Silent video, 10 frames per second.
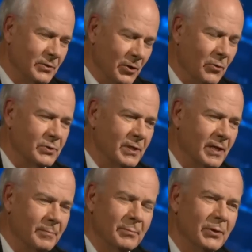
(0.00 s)
So you know his
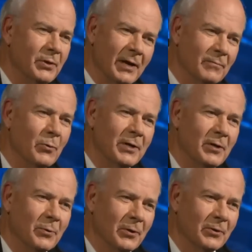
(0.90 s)
name, but you have no
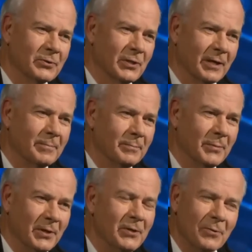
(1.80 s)
idea what he looks like.
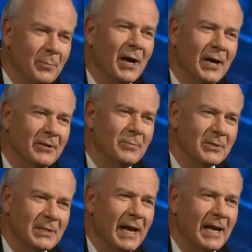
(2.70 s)
But in your mind, you
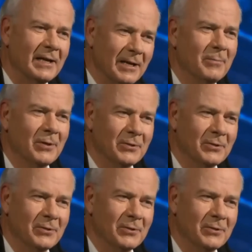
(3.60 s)
must have had an